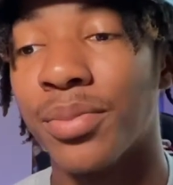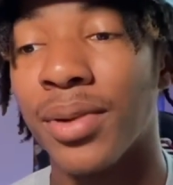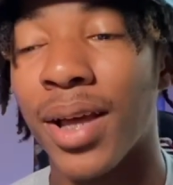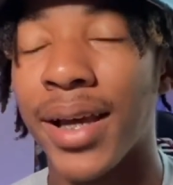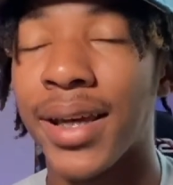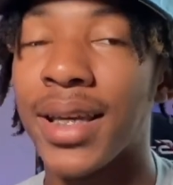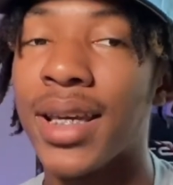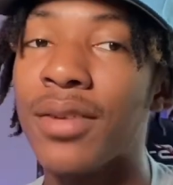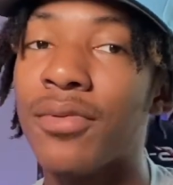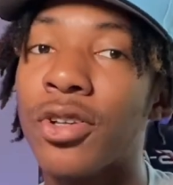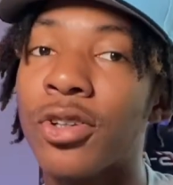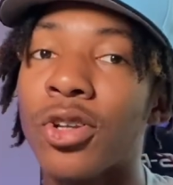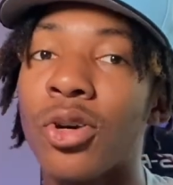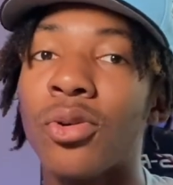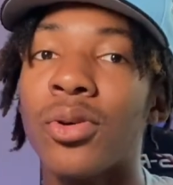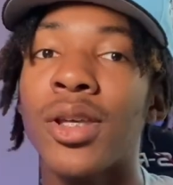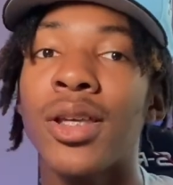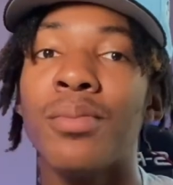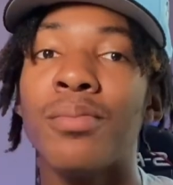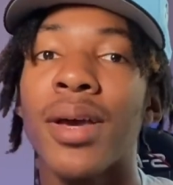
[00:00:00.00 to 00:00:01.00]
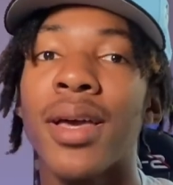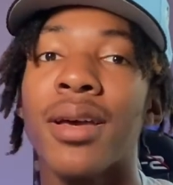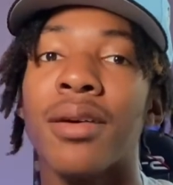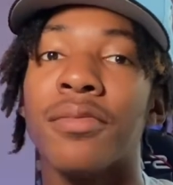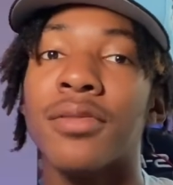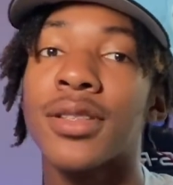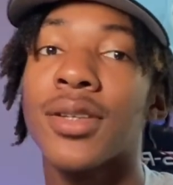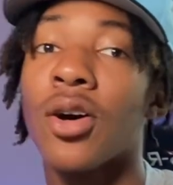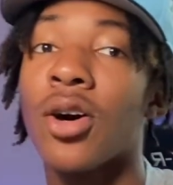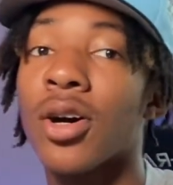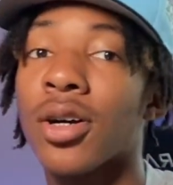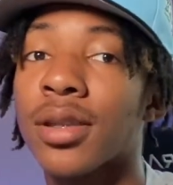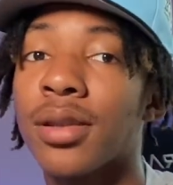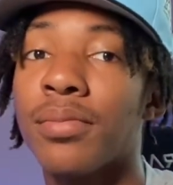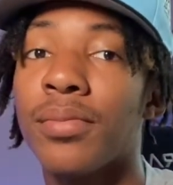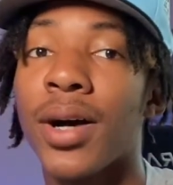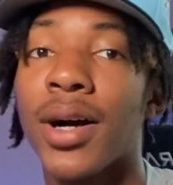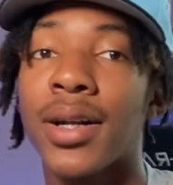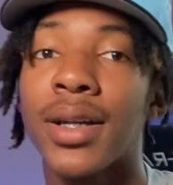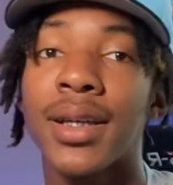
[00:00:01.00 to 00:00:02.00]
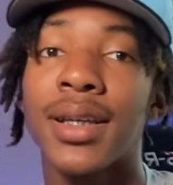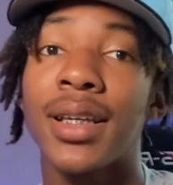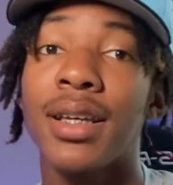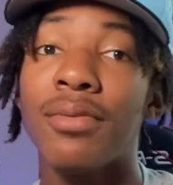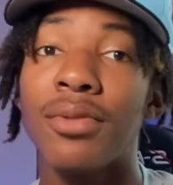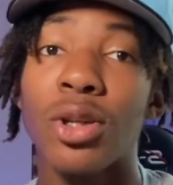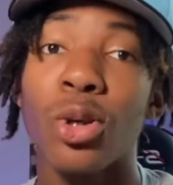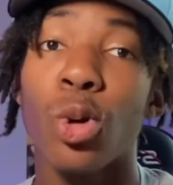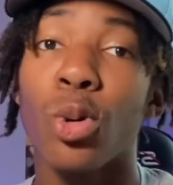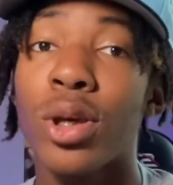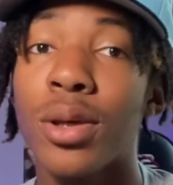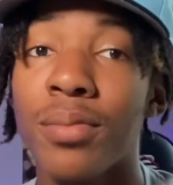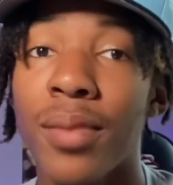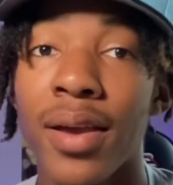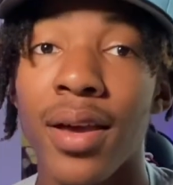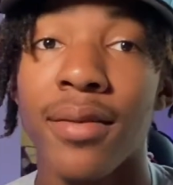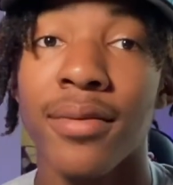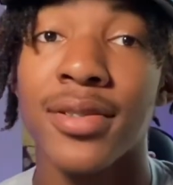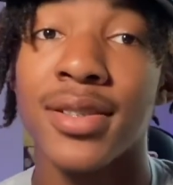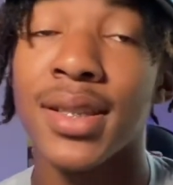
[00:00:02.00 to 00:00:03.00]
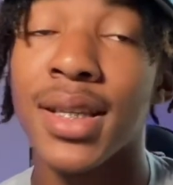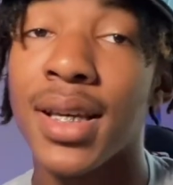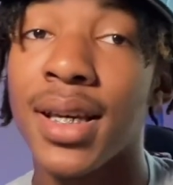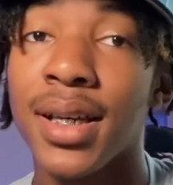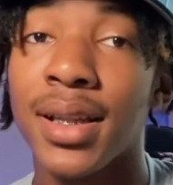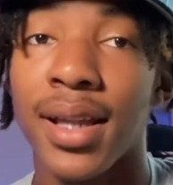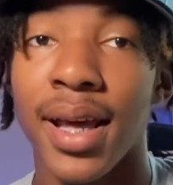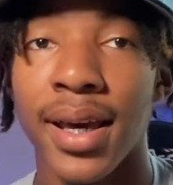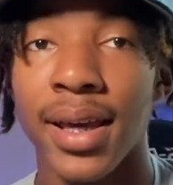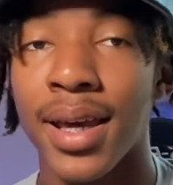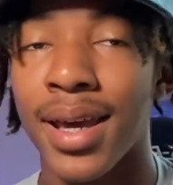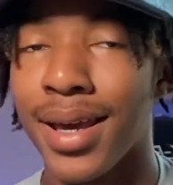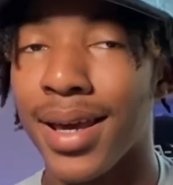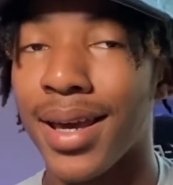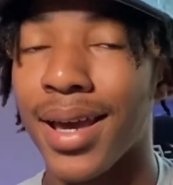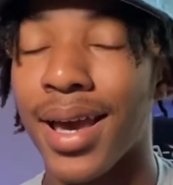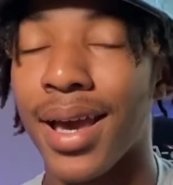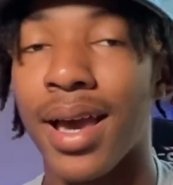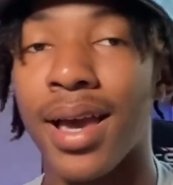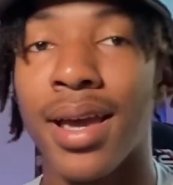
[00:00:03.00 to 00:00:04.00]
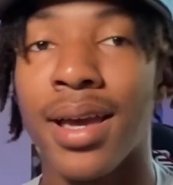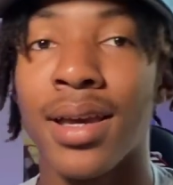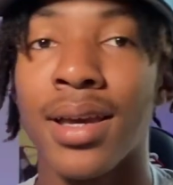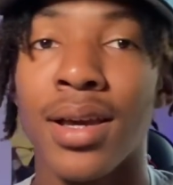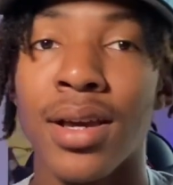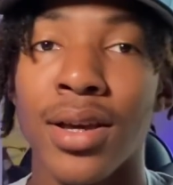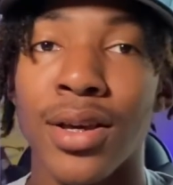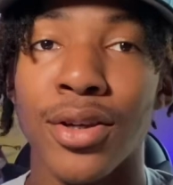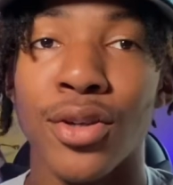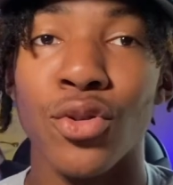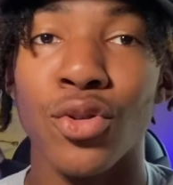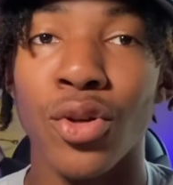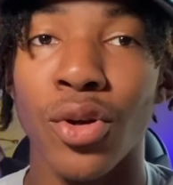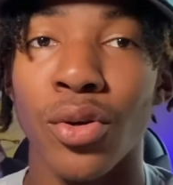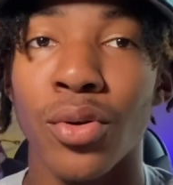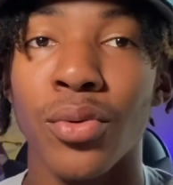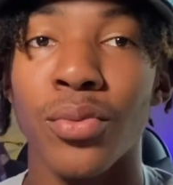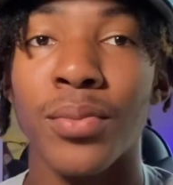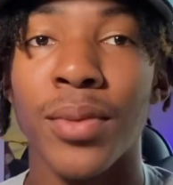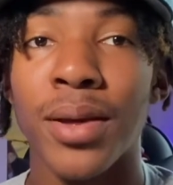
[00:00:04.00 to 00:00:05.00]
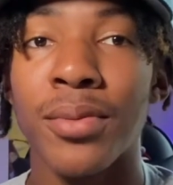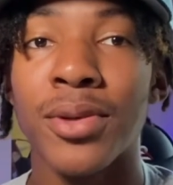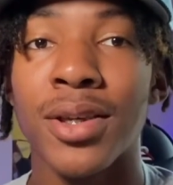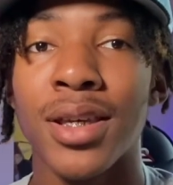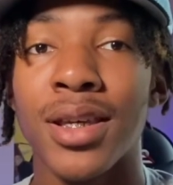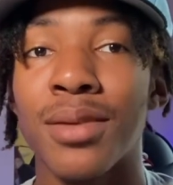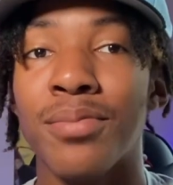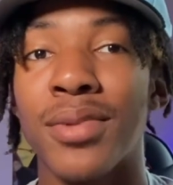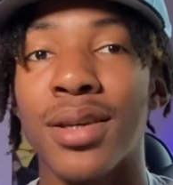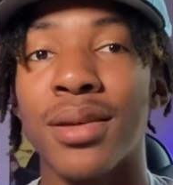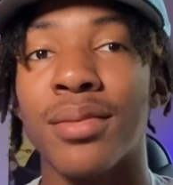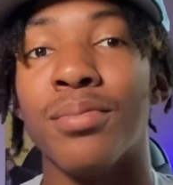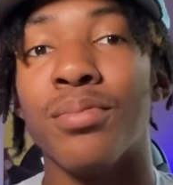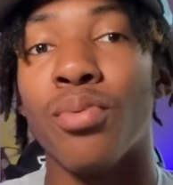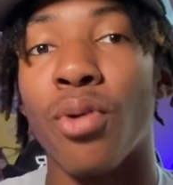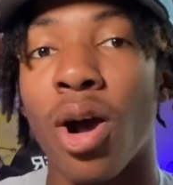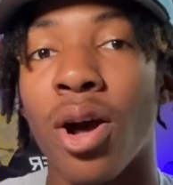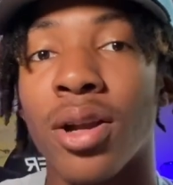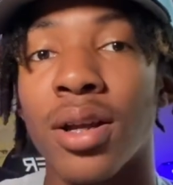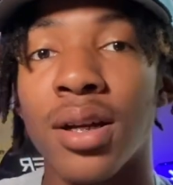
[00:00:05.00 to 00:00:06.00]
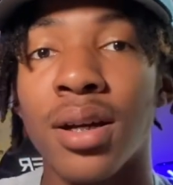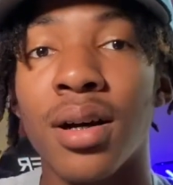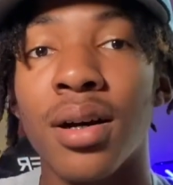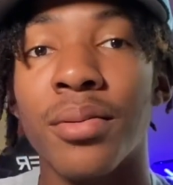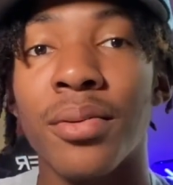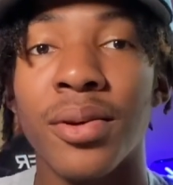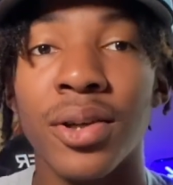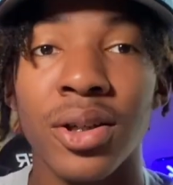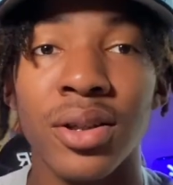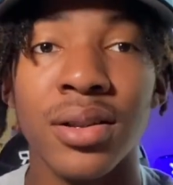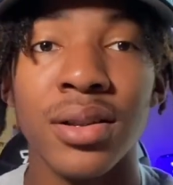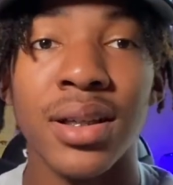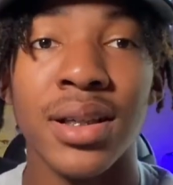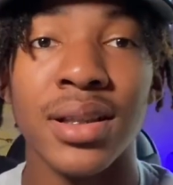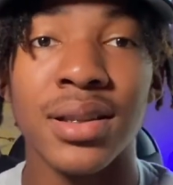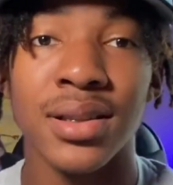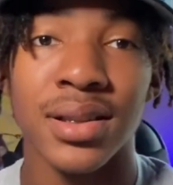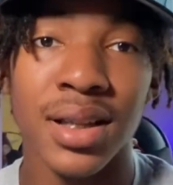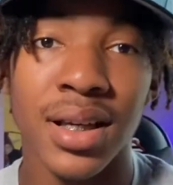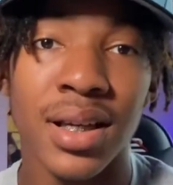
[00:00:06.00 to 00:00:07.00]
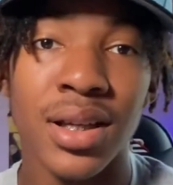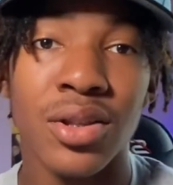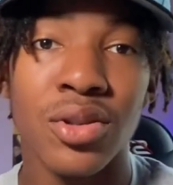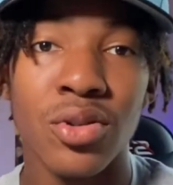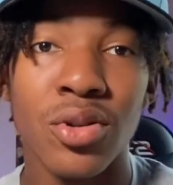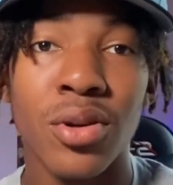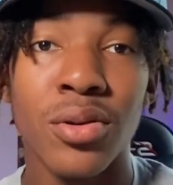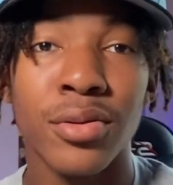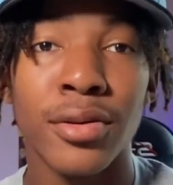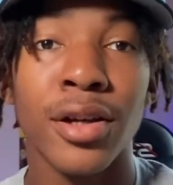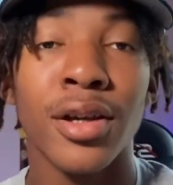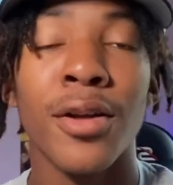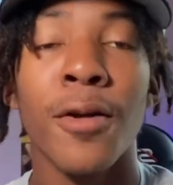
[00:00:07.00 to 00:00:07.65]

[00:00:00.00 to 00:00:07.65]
Like even though he may have talked about it, even though he may have said like, "Hey, you know, maybe he meet, brought it up and, and said, you know,